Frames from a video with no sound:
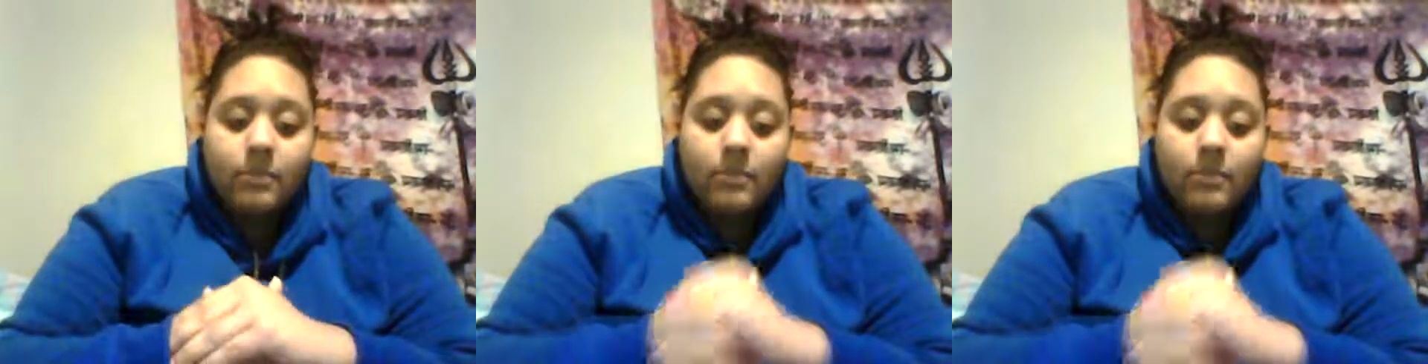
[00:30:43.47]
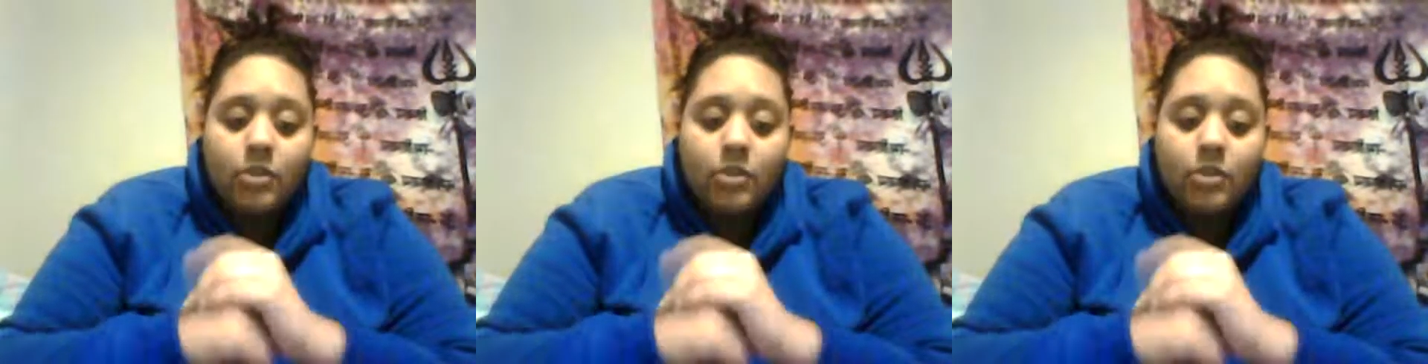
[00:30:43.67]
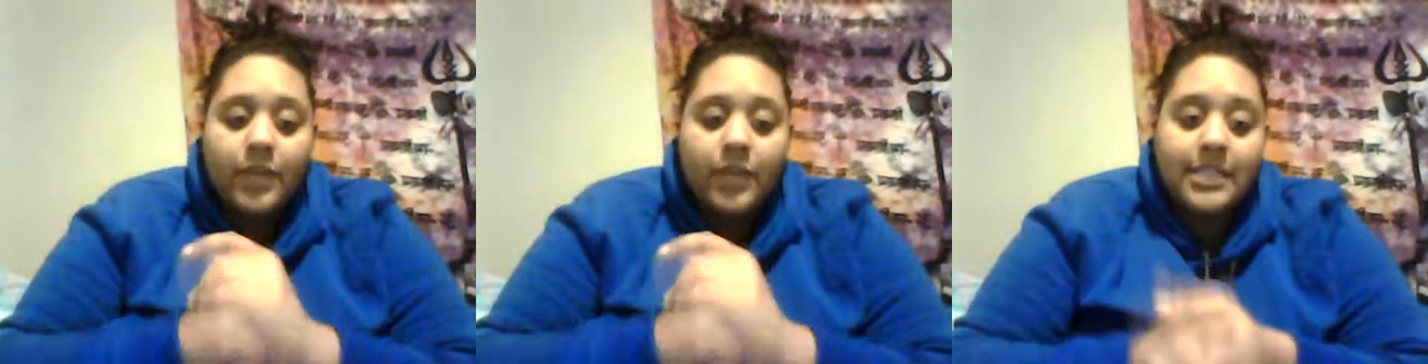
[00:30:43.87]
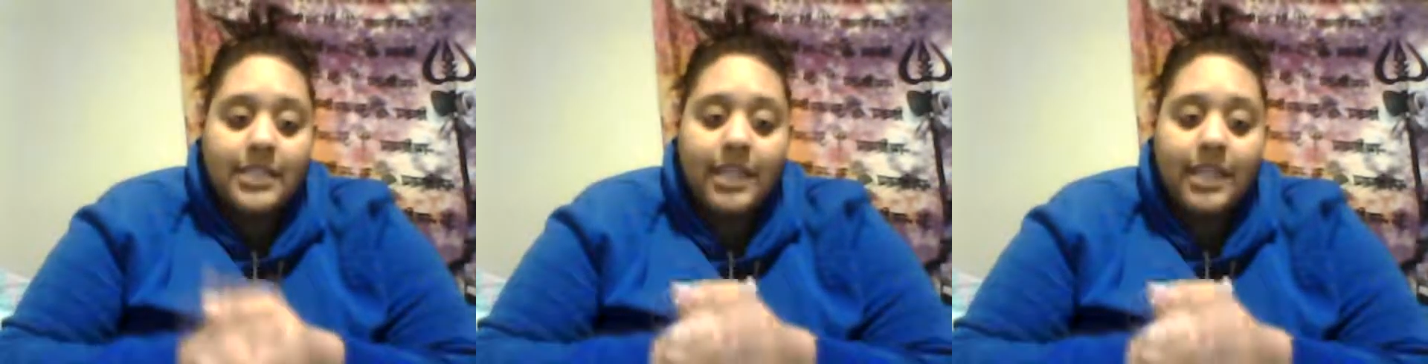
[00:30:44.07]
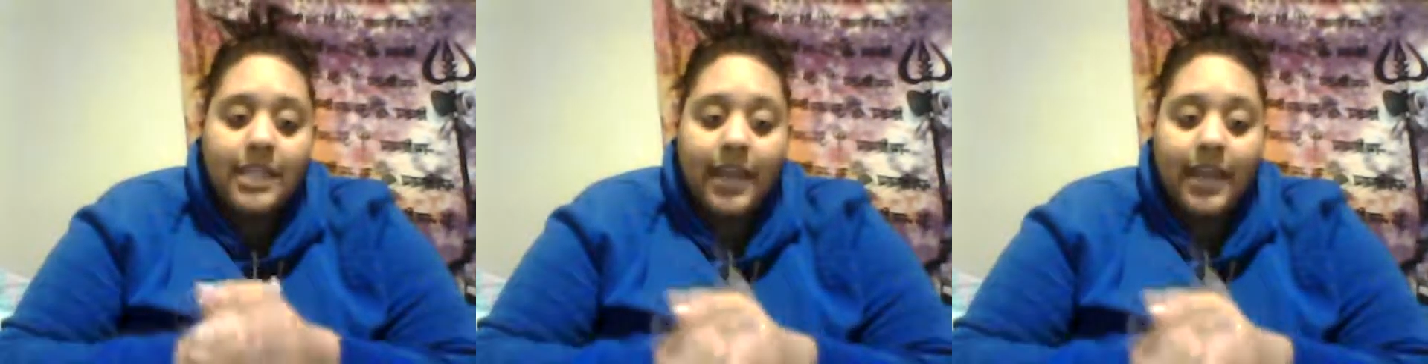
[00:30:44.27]
Don't forget to
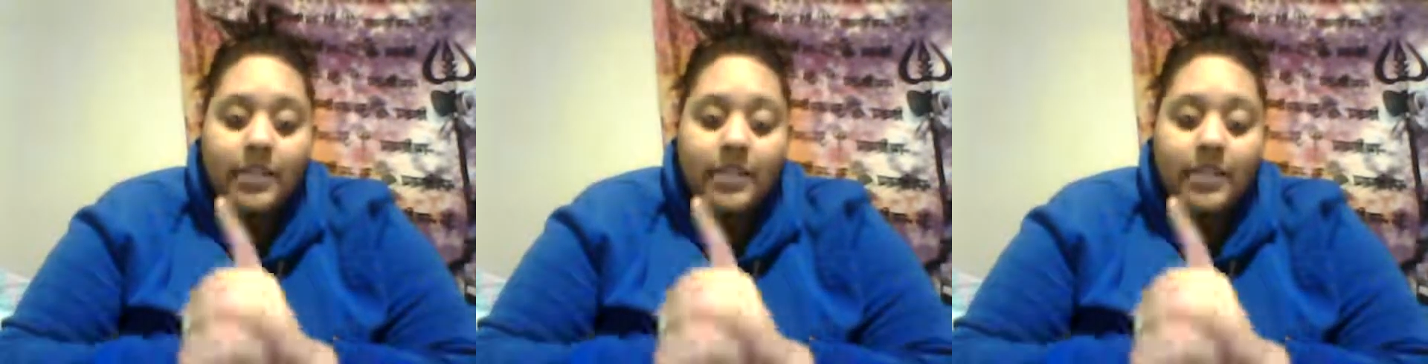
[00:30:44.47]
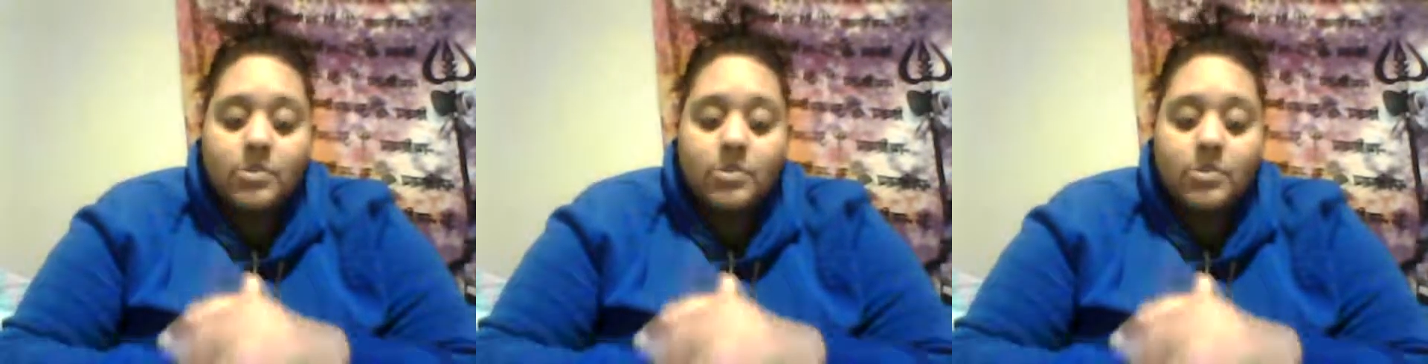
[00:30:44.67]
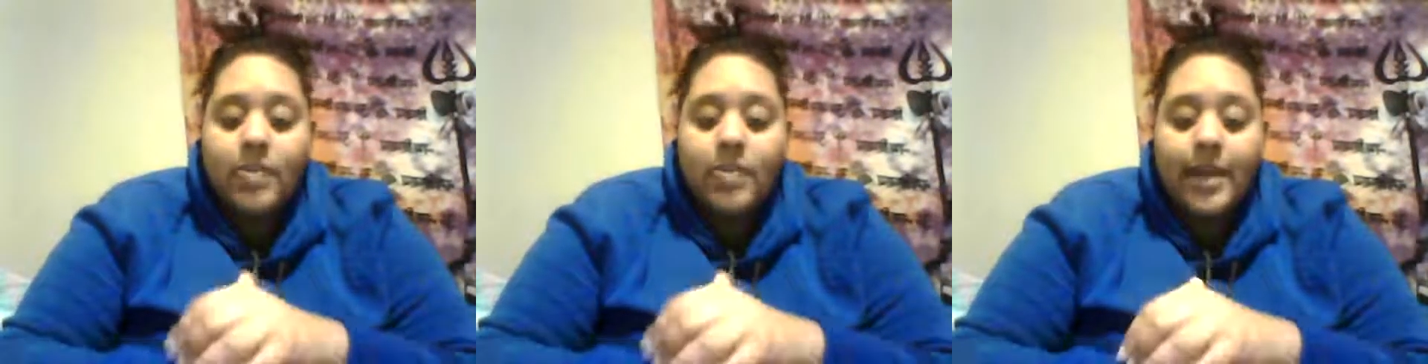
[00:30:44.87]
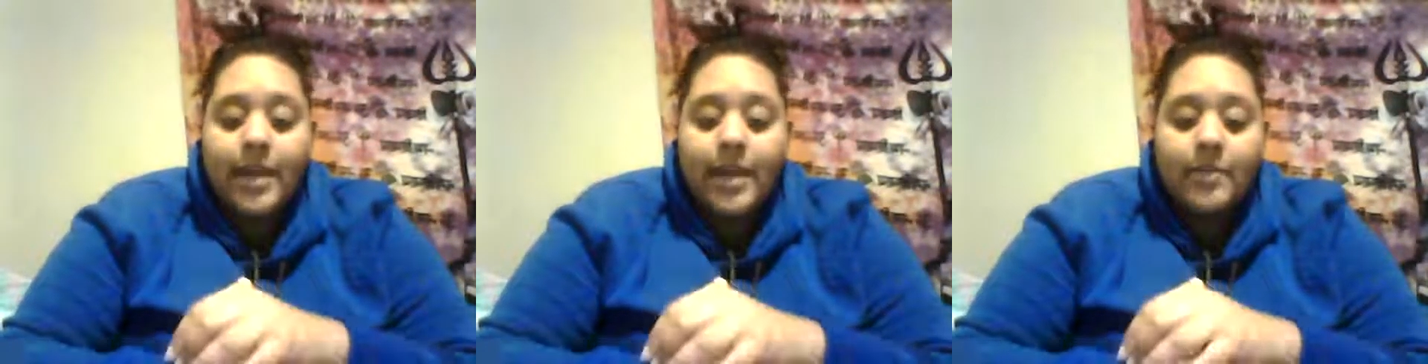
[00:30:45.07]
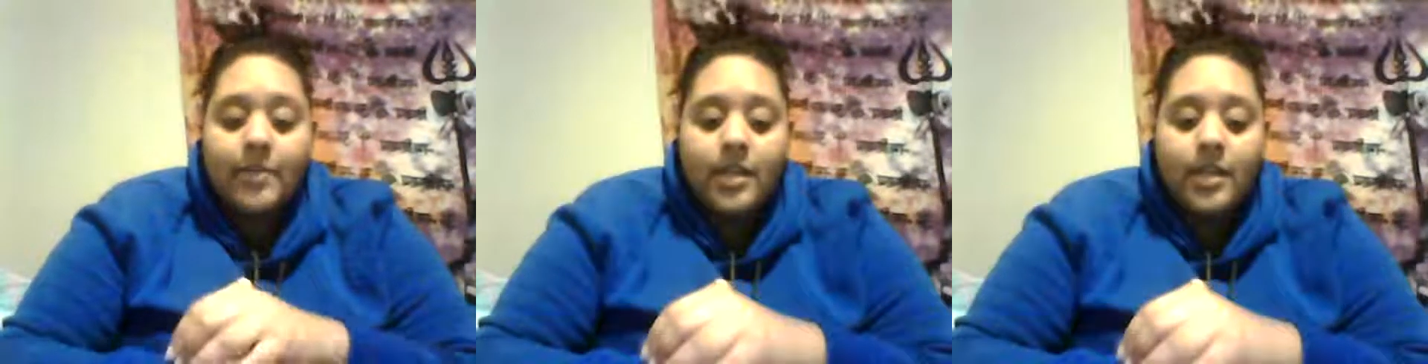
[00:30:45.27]
like and subscribe.
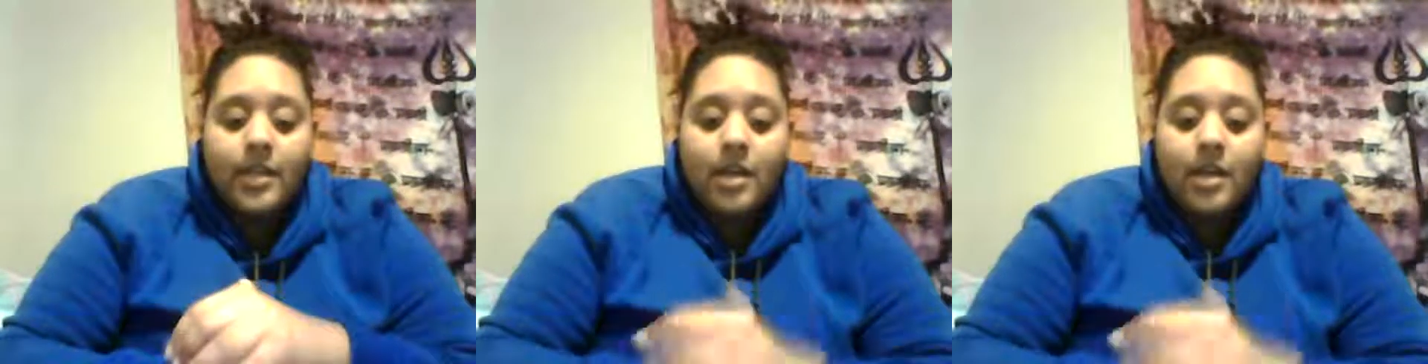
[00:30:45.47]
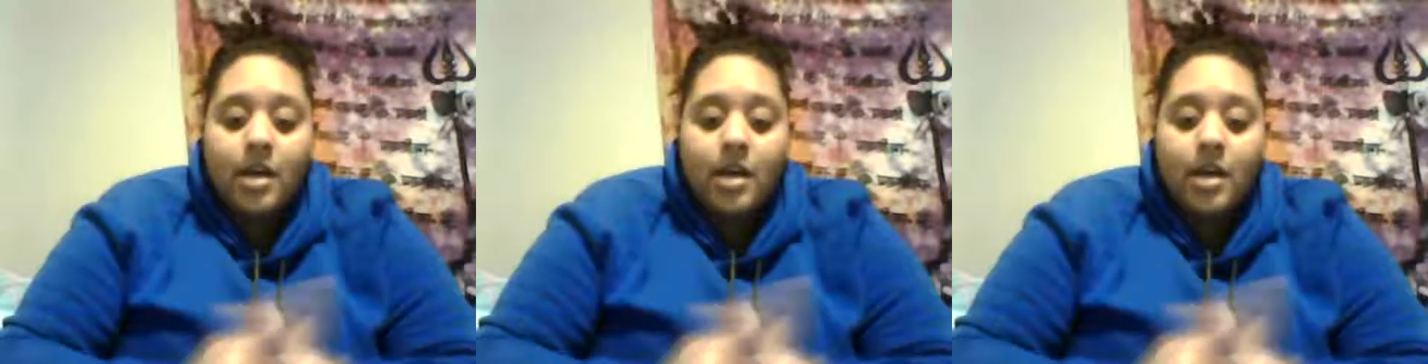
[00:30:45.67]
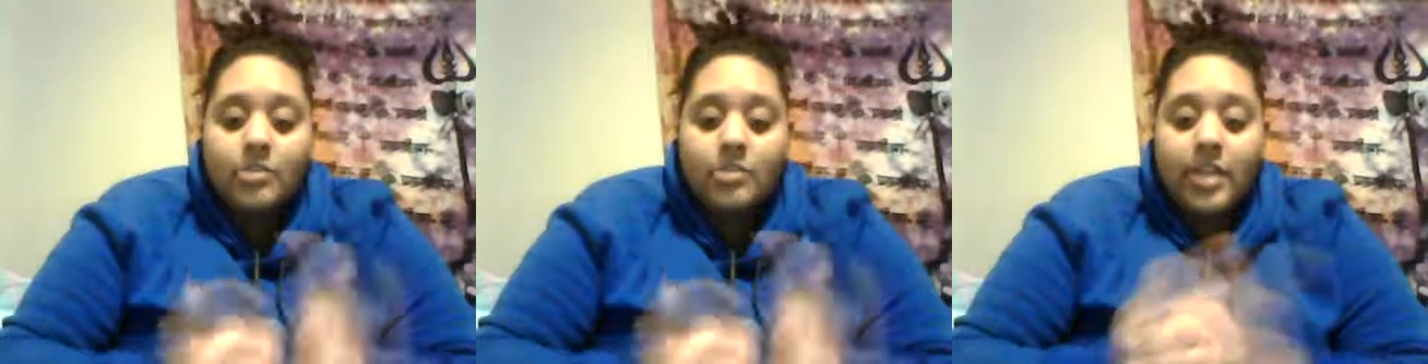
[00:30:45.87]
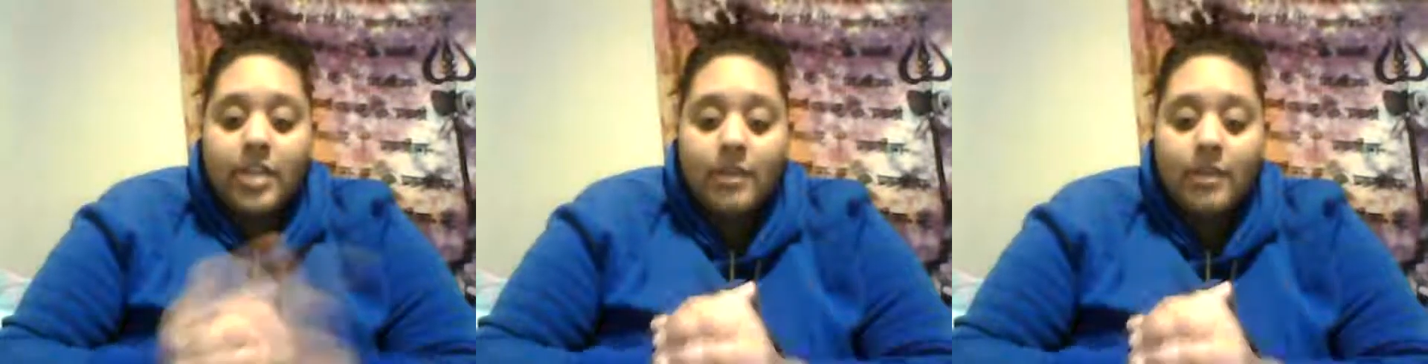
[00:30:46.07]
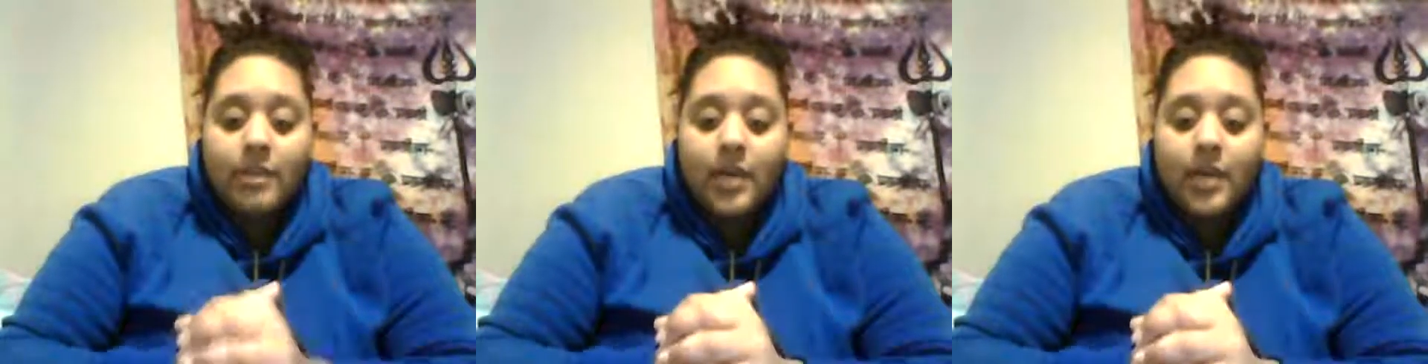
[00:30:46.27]
Share if
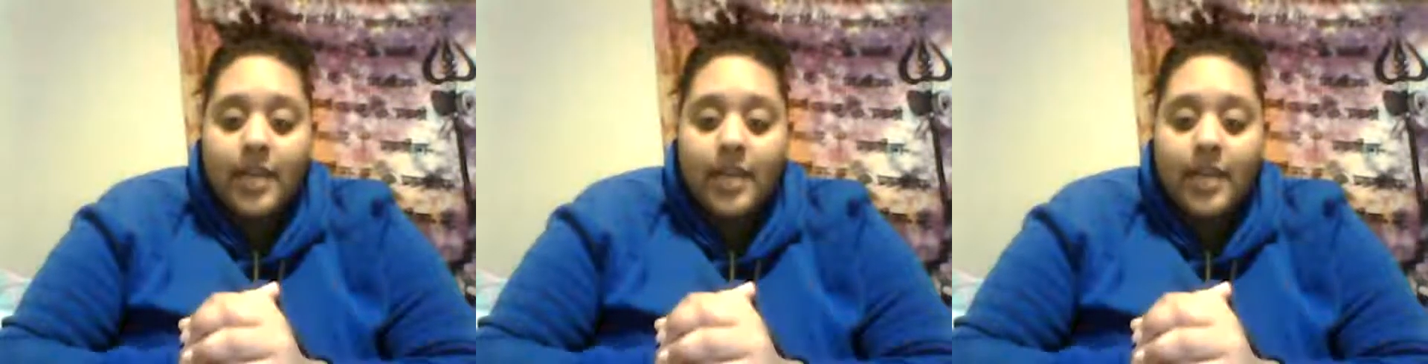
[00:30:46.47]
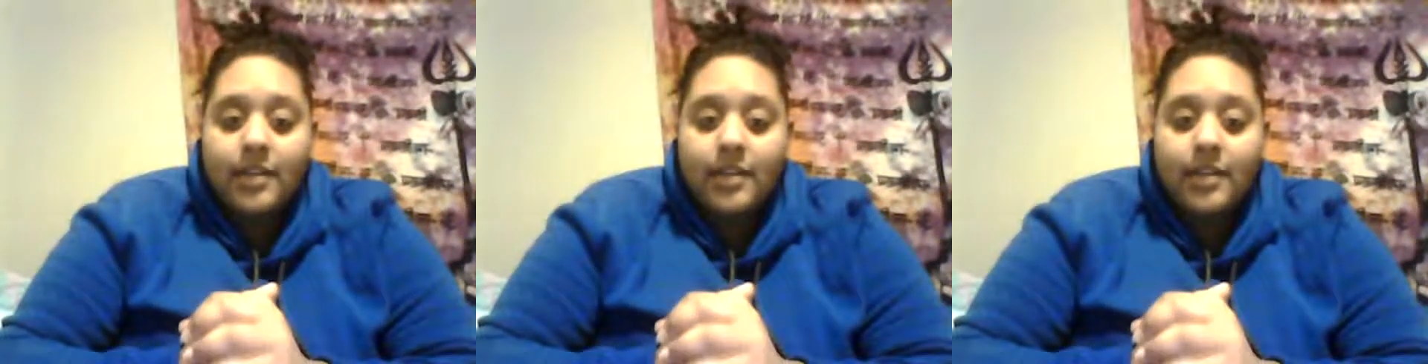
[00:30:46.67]
you can,